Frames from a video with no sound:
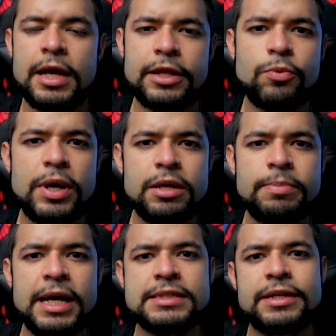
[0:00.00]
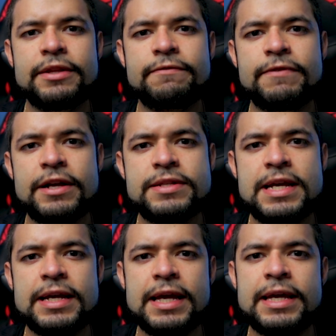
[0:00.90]
and the weight capacity of the
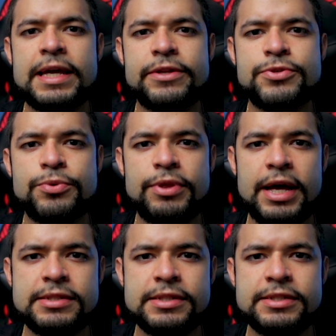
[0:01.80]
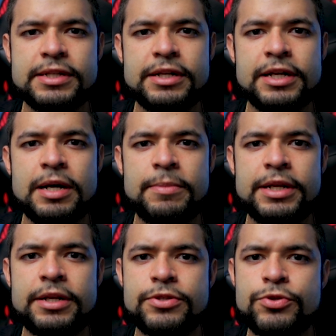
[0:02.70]
Feiyutech AK2000 is going to come in
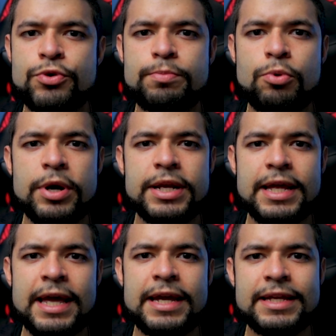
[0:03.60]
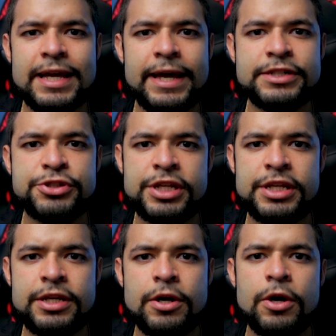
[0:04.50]
at 2.8 kg